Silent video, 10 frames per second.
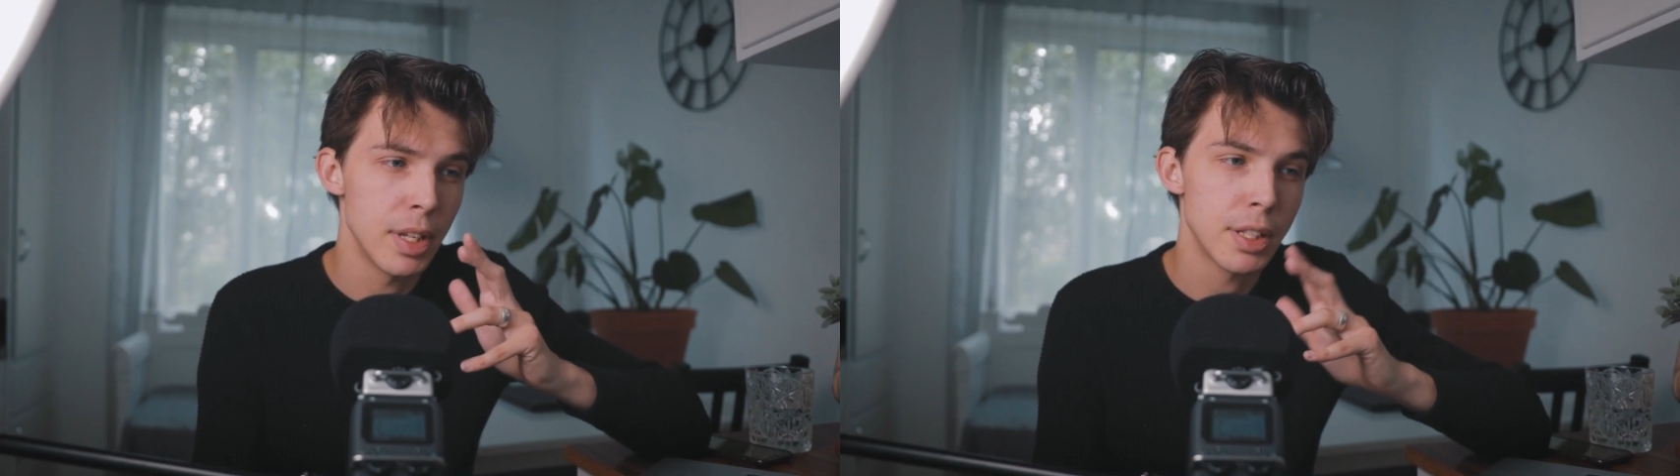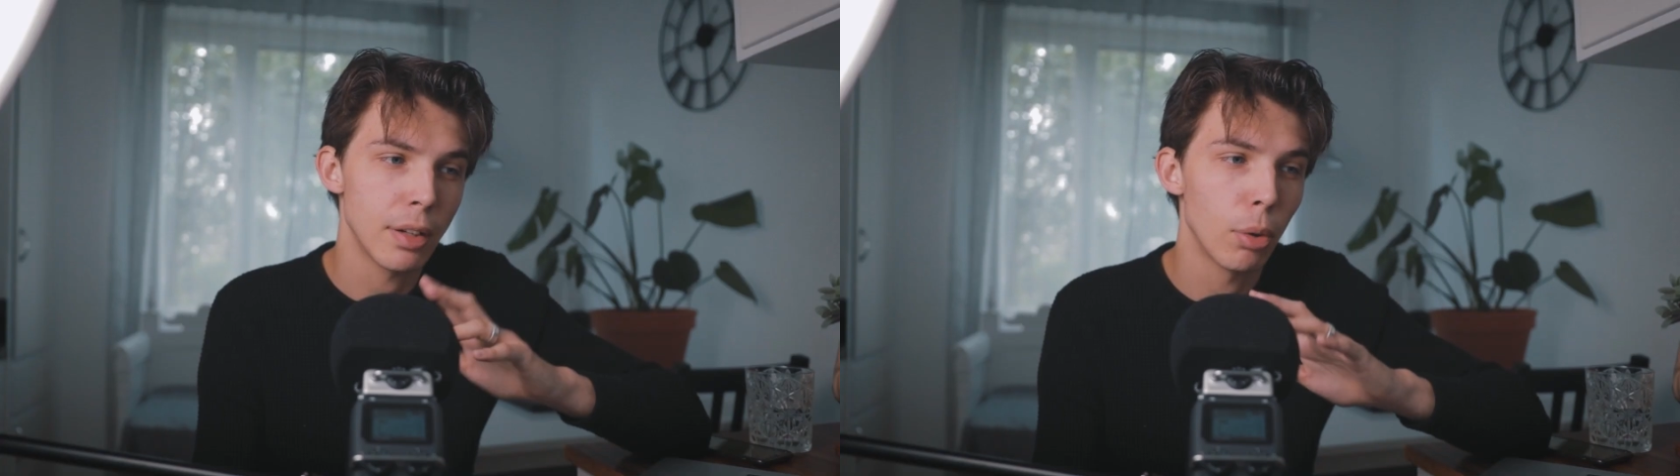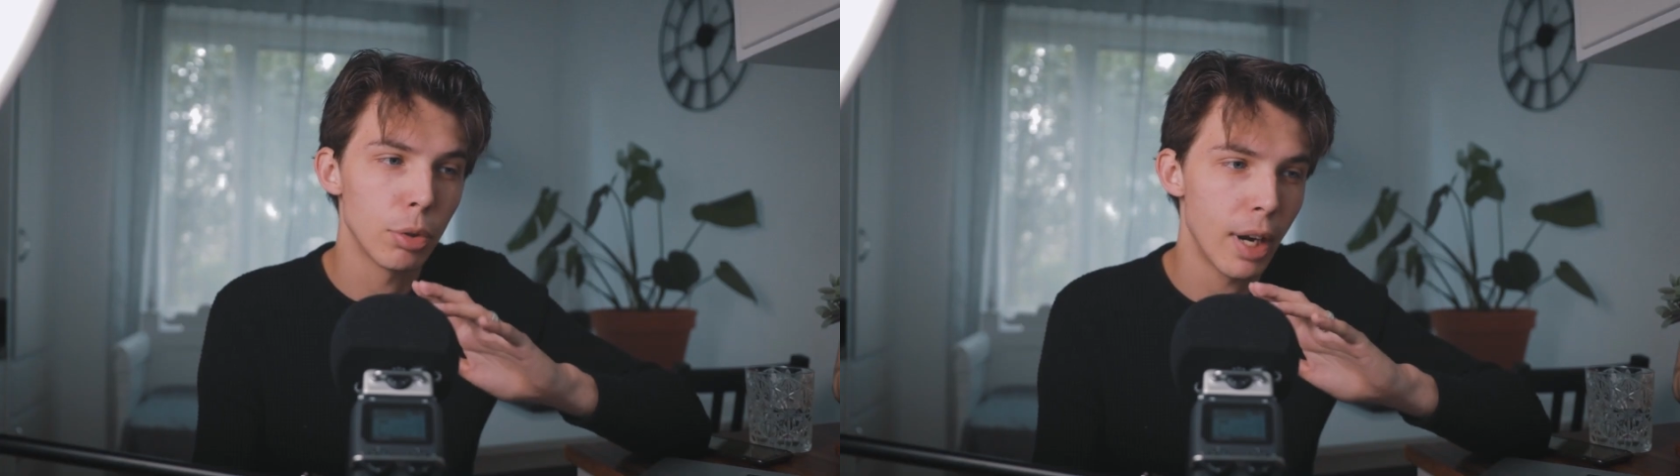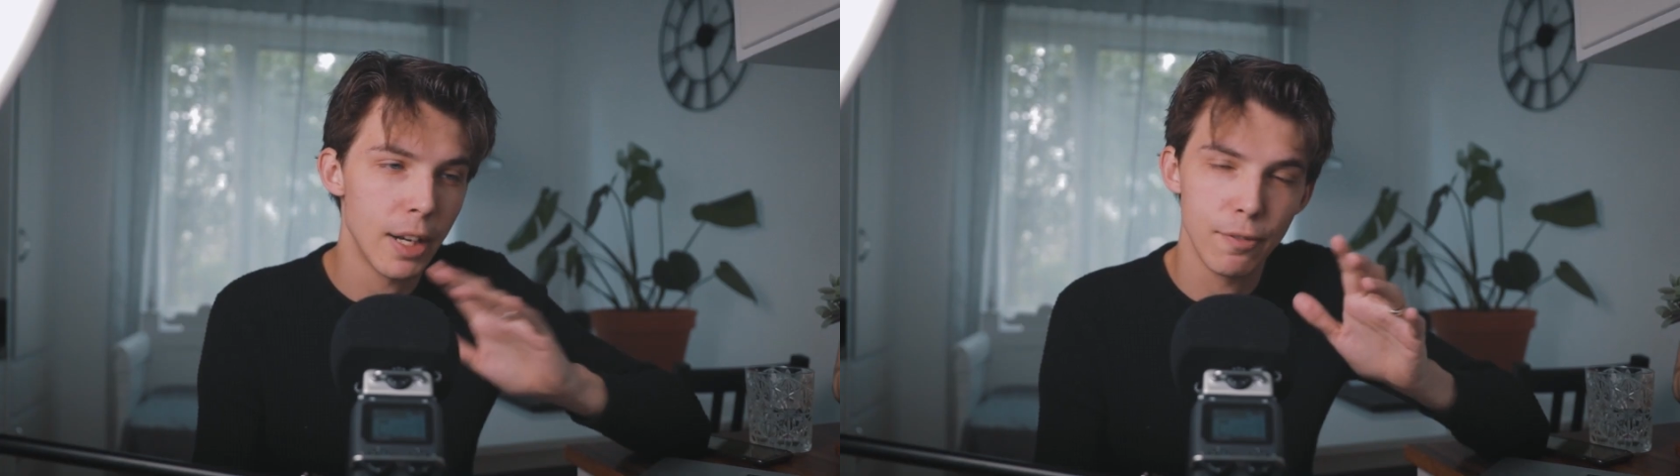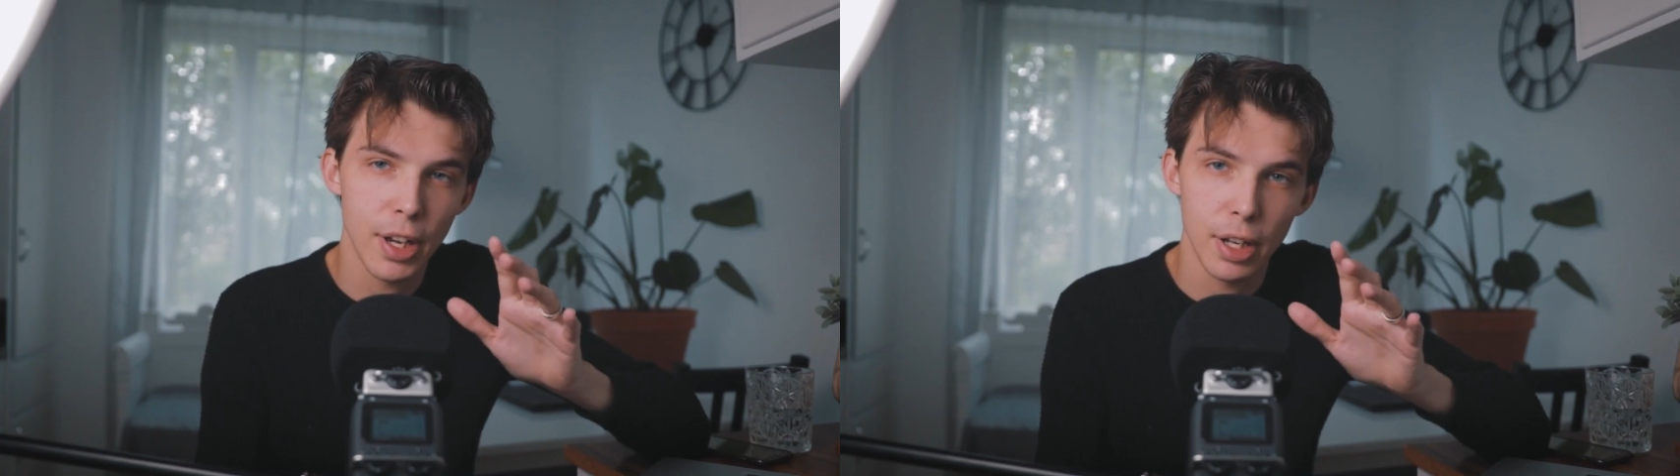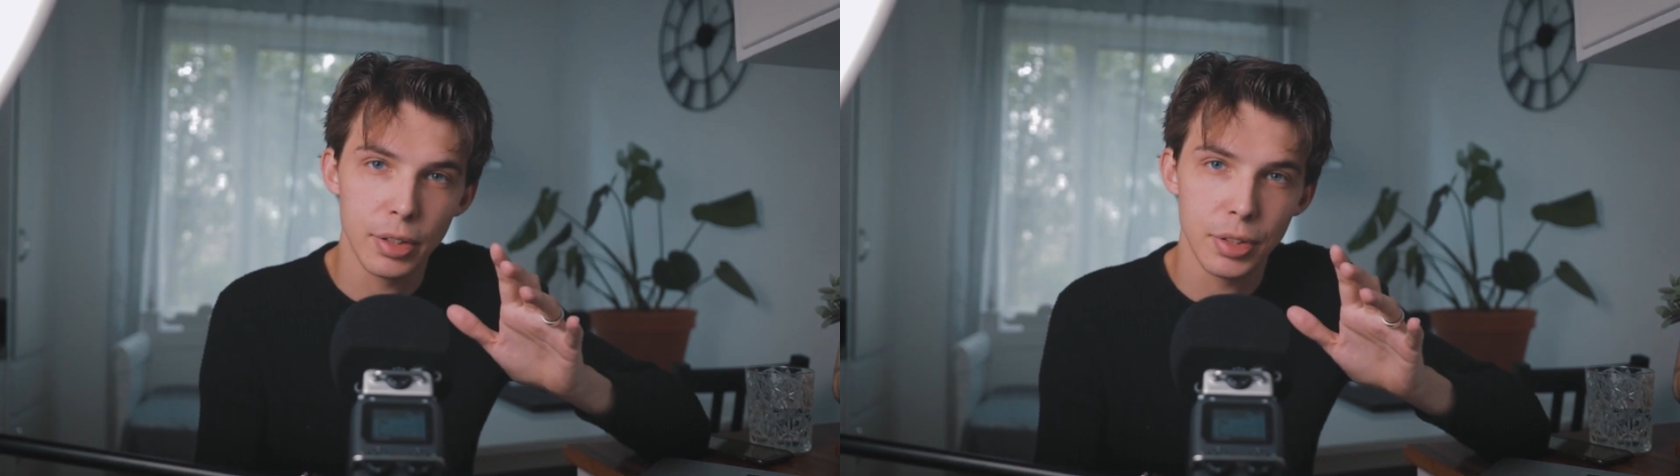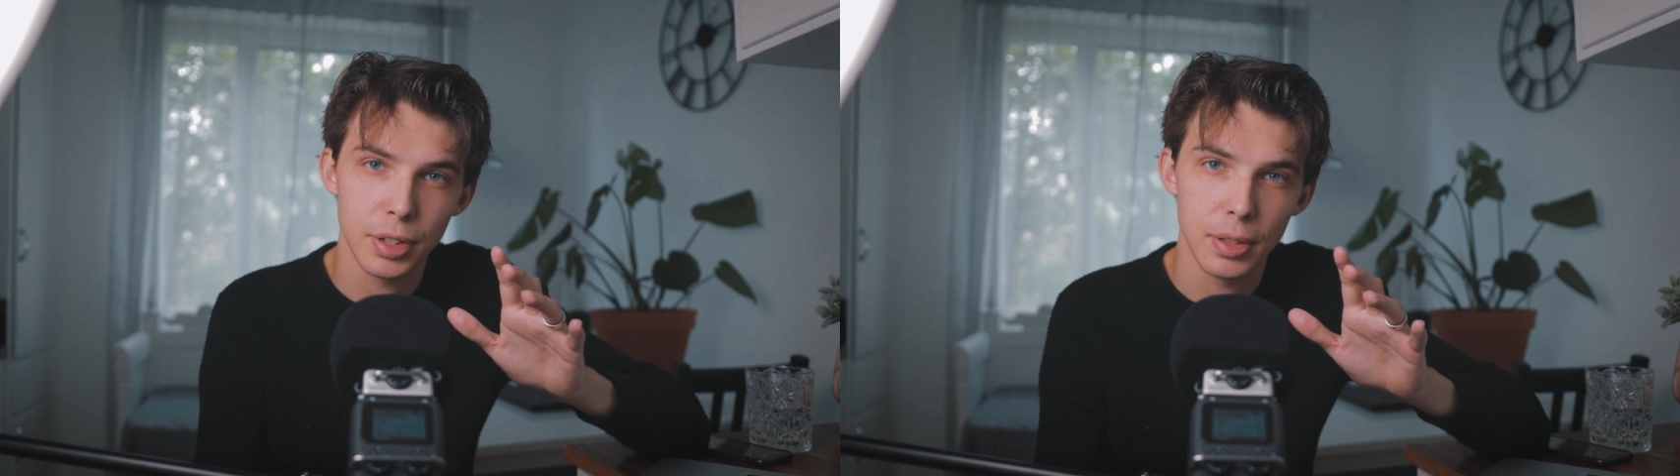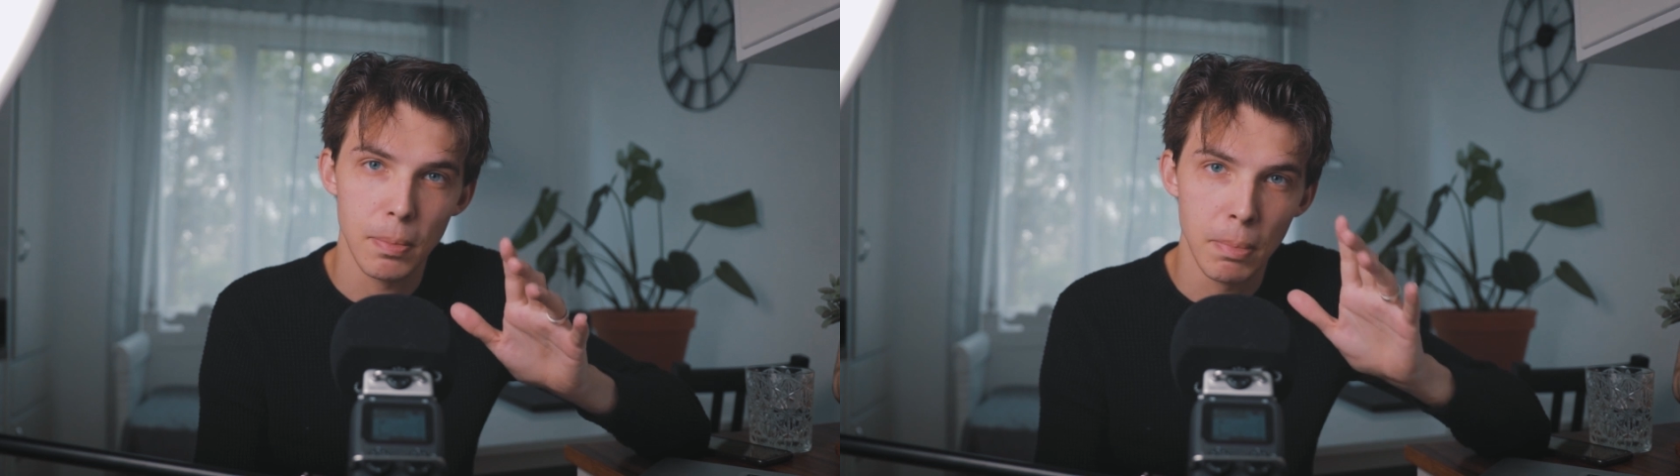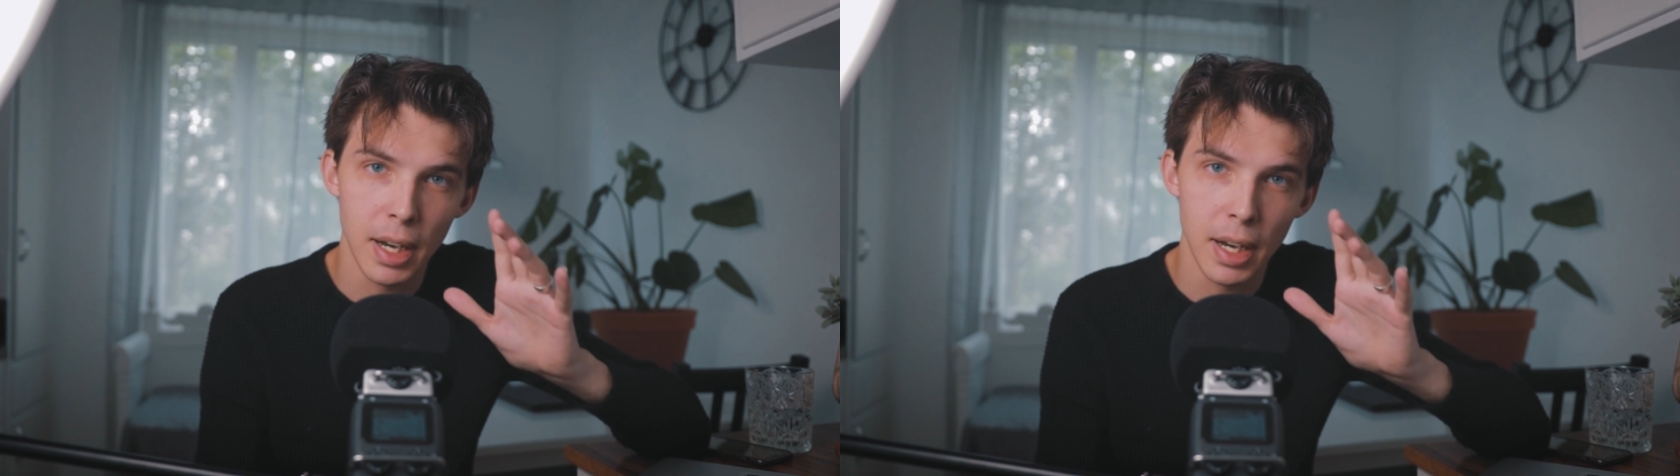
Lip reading: These are all great videos,